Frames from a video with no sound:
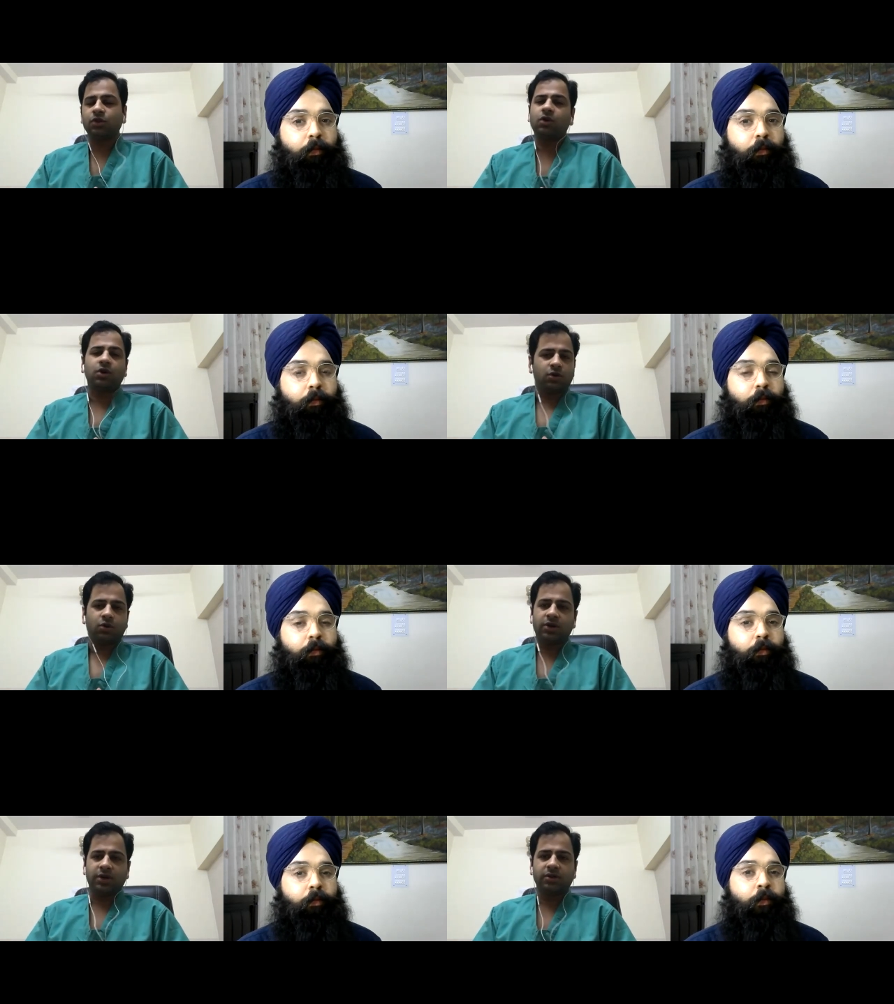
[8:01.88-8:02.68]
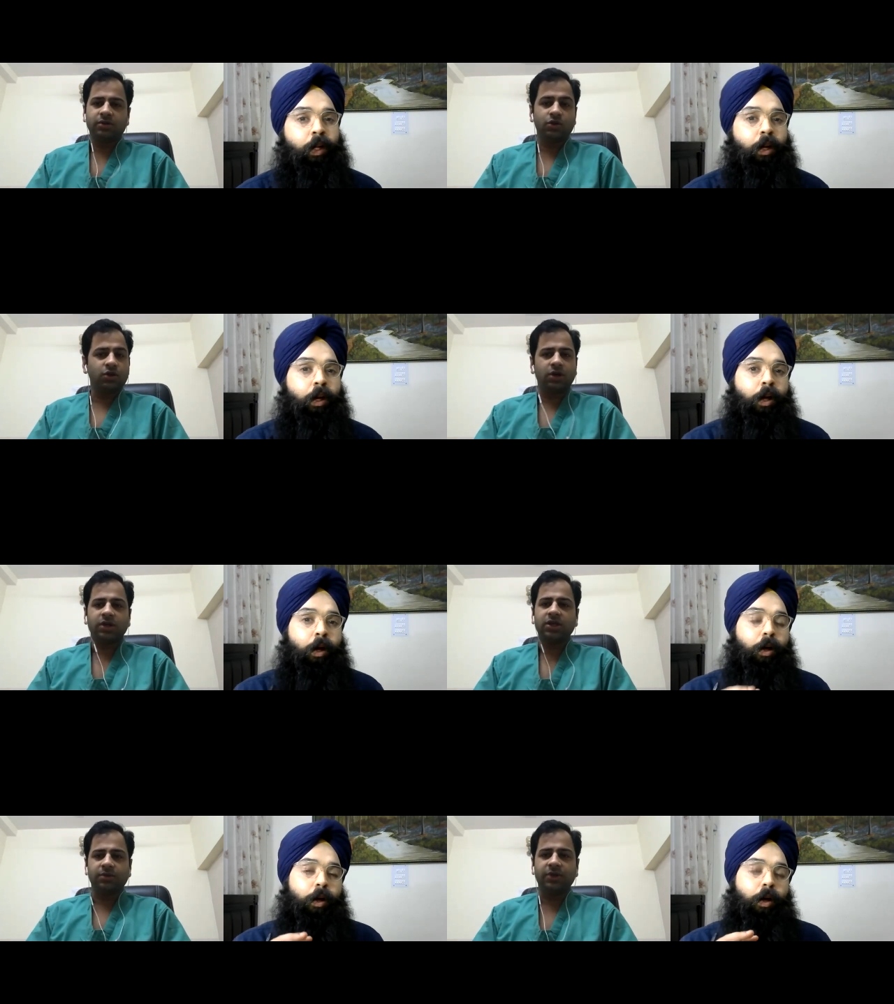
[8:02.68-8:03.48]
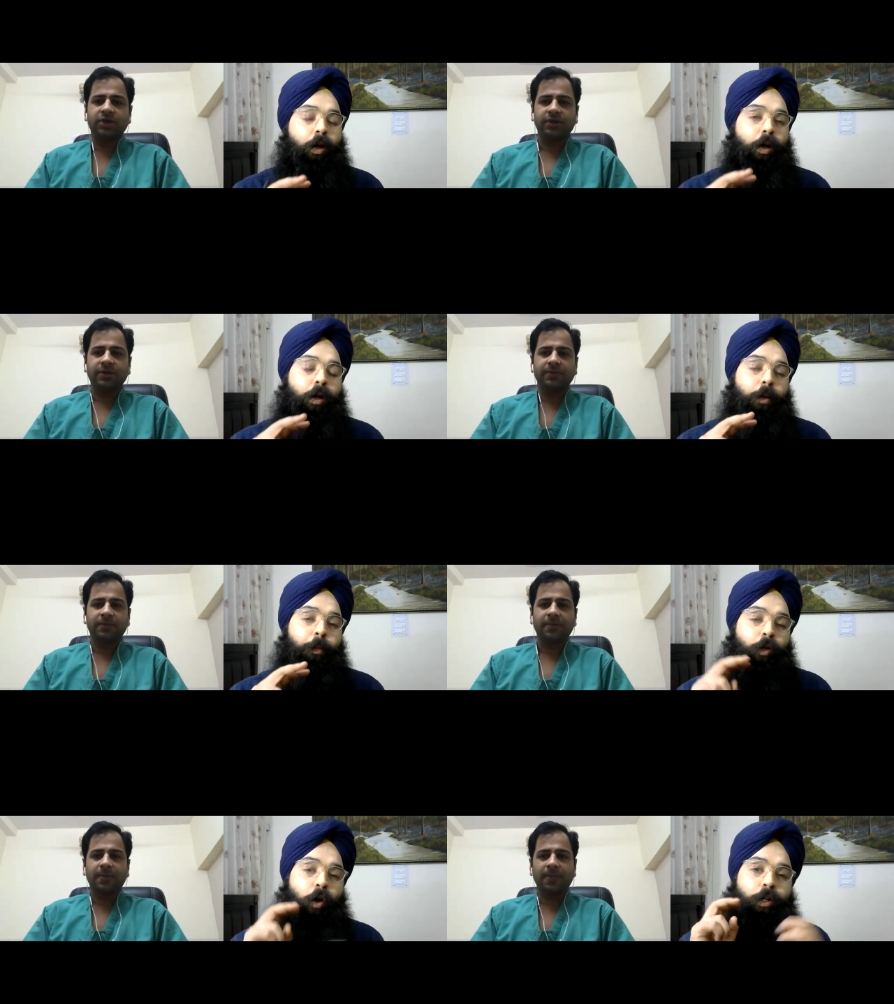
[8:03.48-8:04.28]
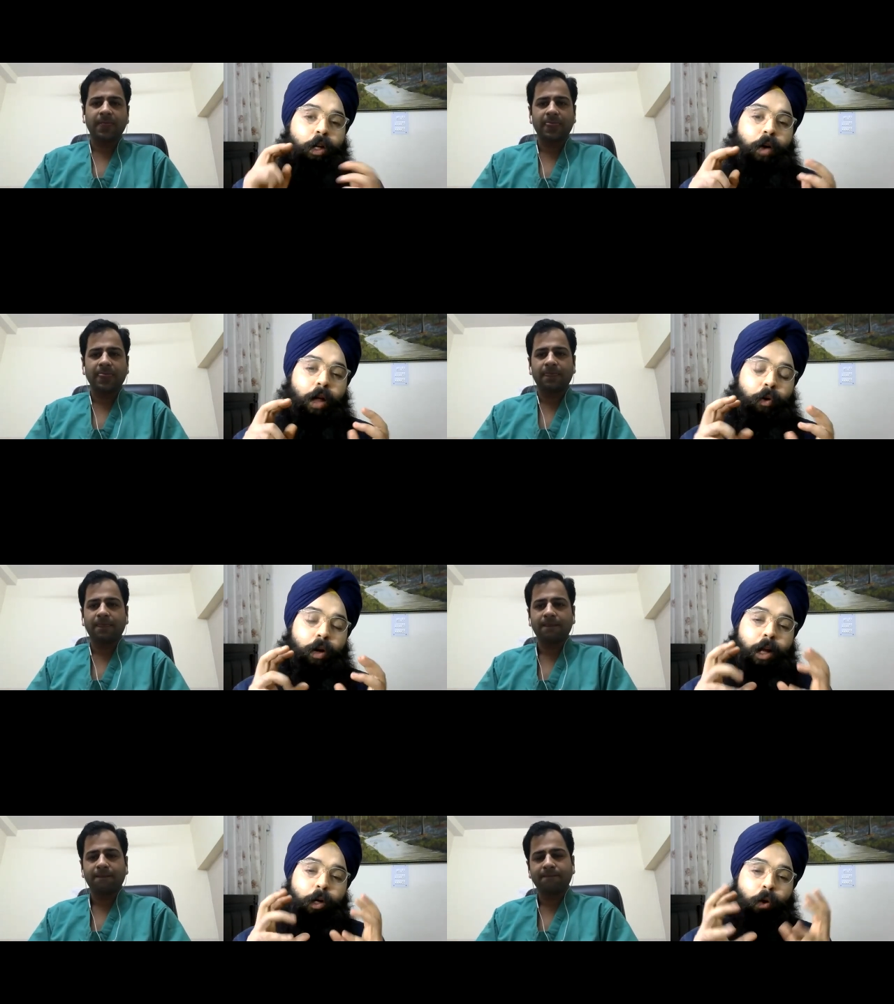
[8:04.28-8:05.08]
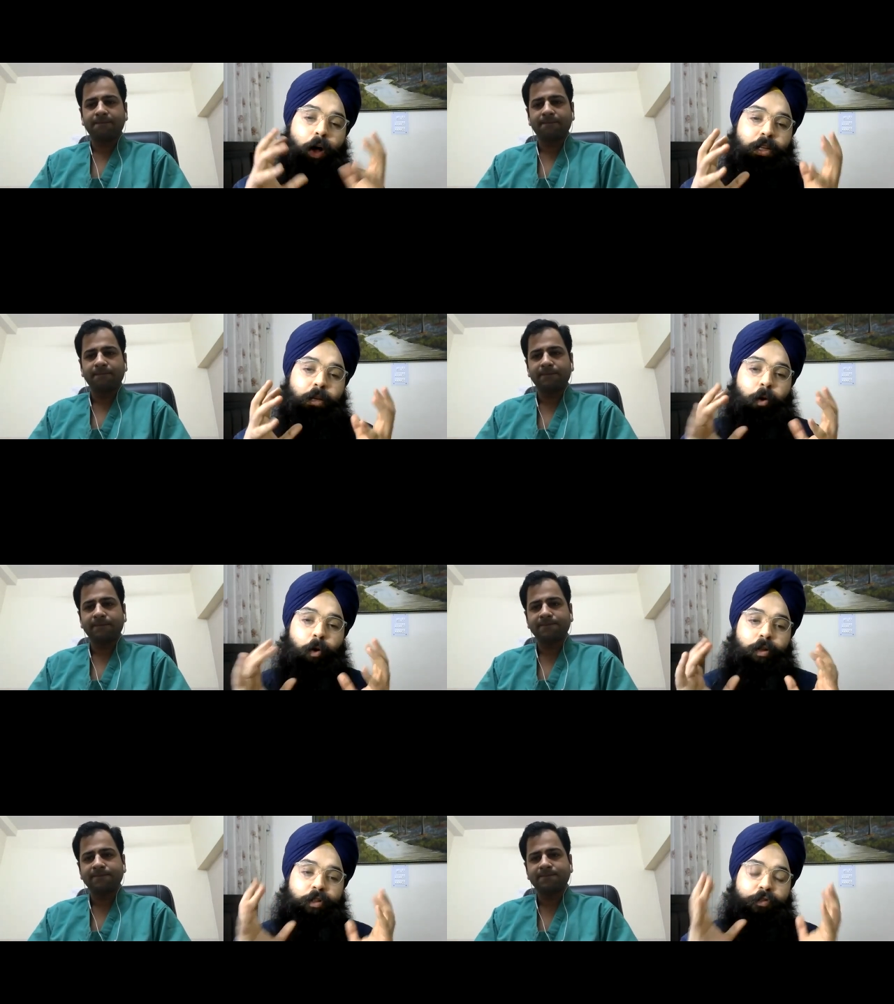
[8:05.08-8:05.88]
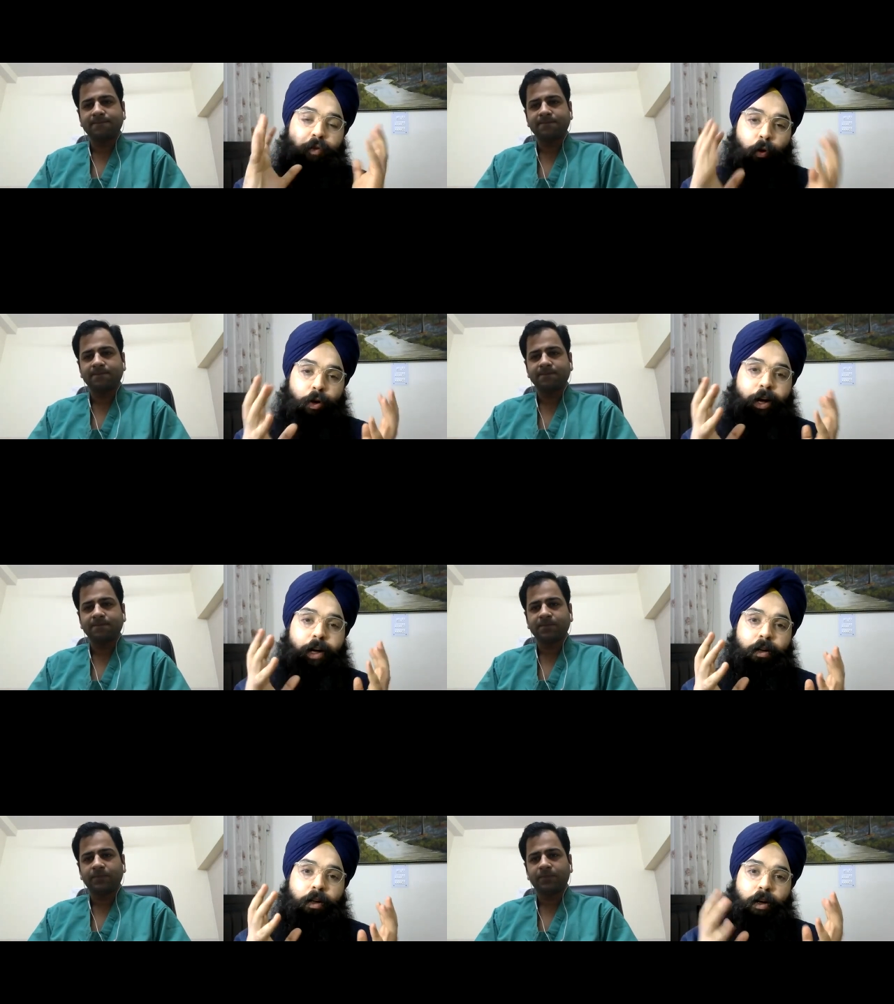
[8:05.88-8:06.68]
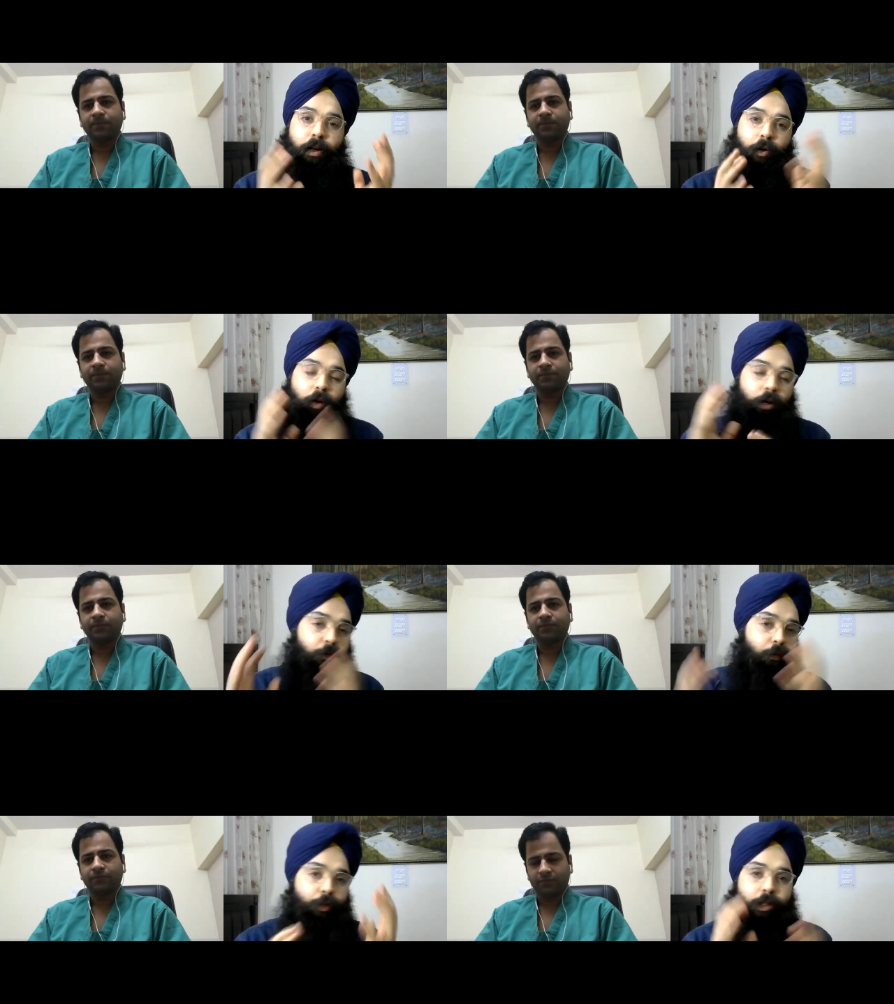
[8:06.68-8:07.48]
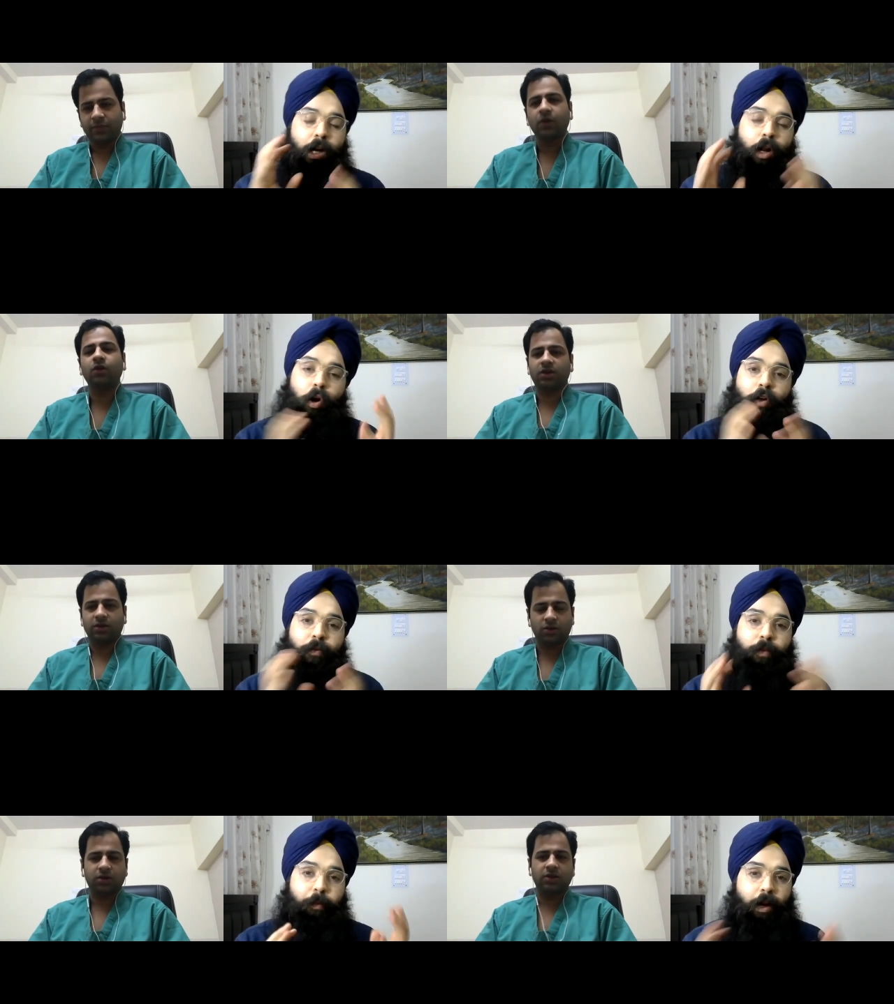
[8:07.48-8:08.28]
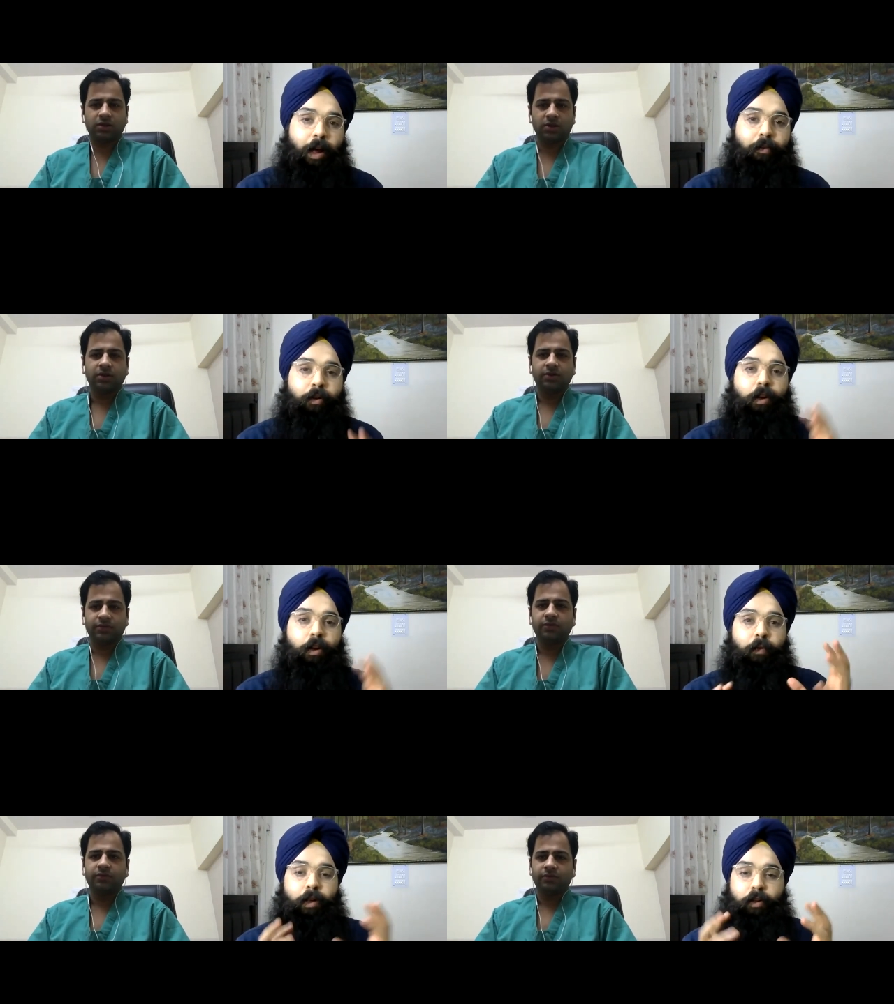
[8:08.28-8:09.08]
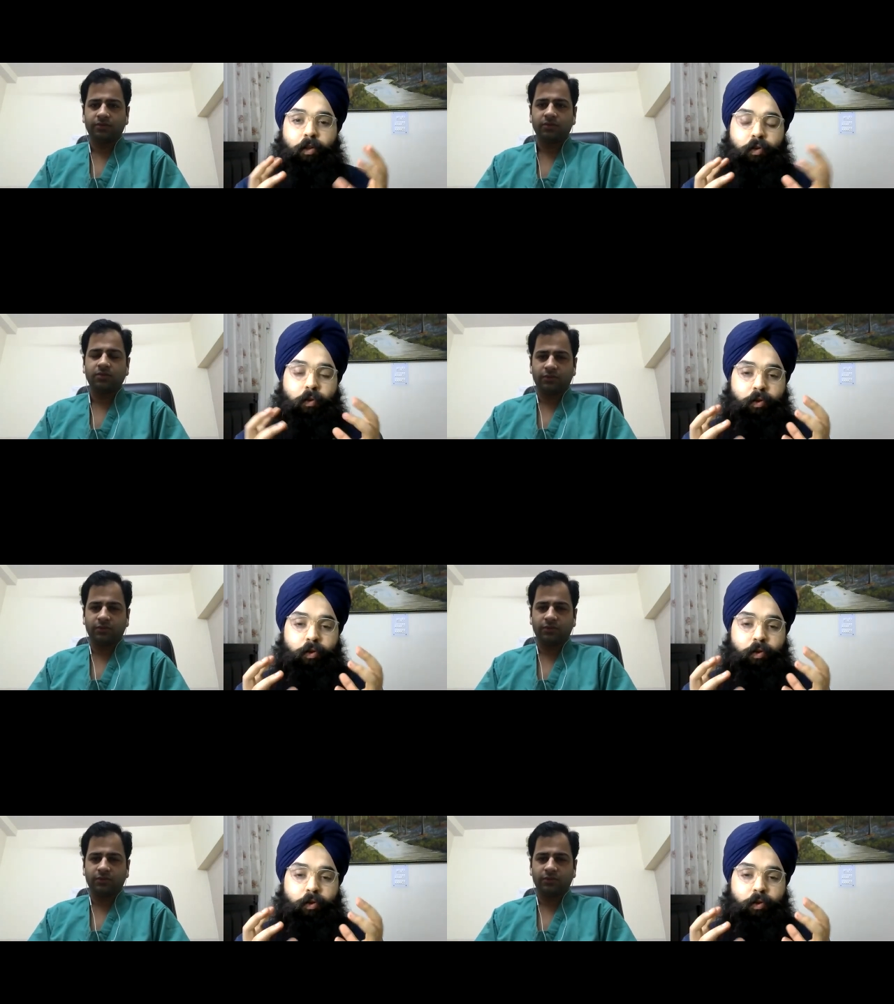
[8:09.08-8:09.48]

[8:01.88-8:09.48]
Speaker 1: should not hold it, should not keep it.
Speaker 2: Uh, but doctor, I would like to ask about this flow rate, uh, you know, confusion that a okay, lot of okay. people have. So,